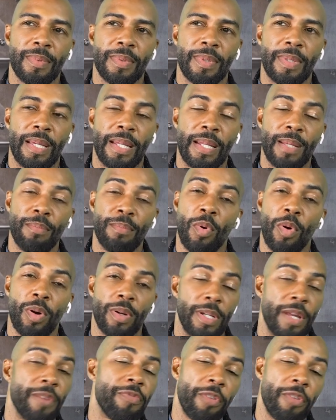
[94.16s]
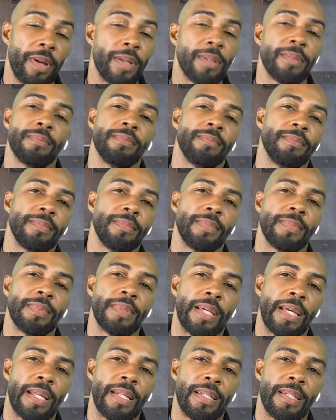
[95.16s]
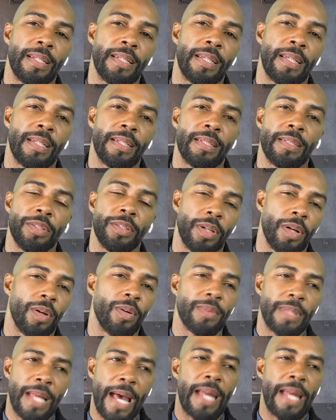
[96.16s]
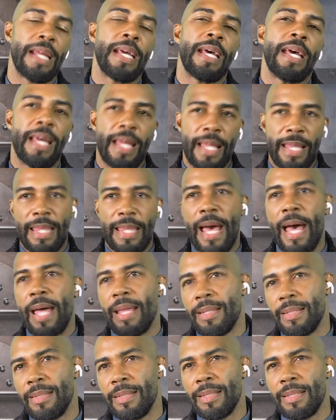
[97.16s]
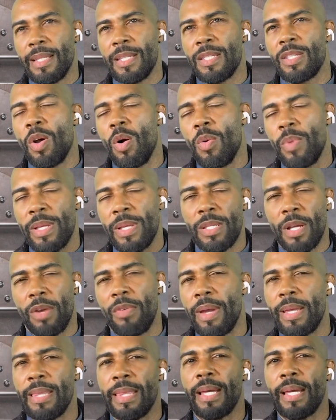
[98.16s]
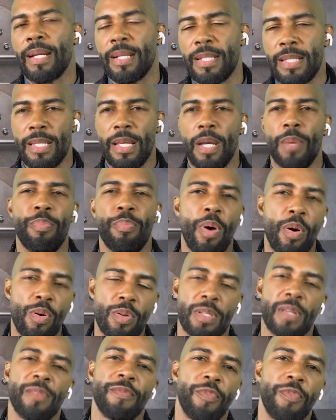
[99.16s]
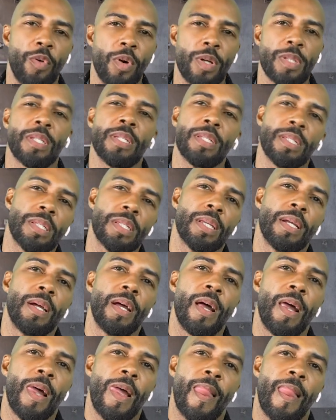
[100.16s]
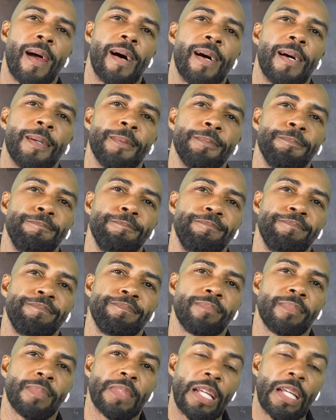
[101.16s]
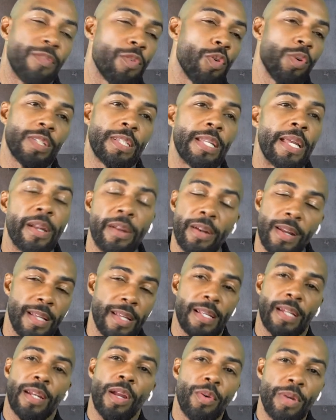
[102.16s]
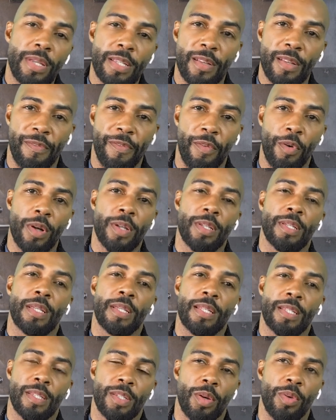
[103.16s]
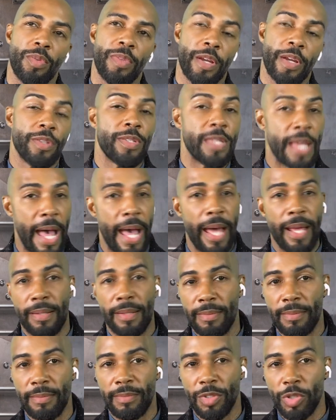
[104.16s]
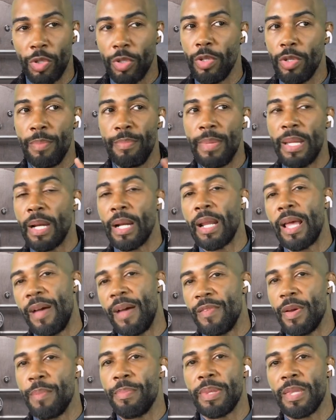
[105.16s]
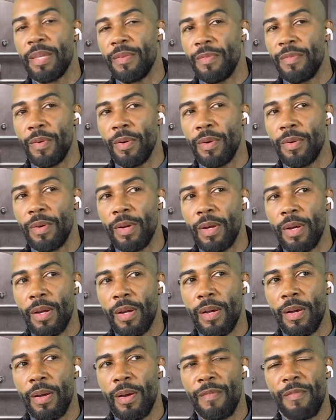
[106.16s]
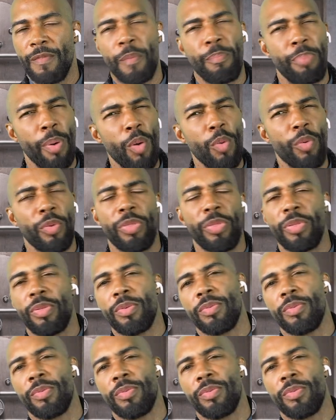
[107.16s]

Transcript: any more different. And, you know, that is always a great thing to see opposing forces. And of course, Dieter doesn't know he's a force. And so there's that. So you immediately have empathy for both.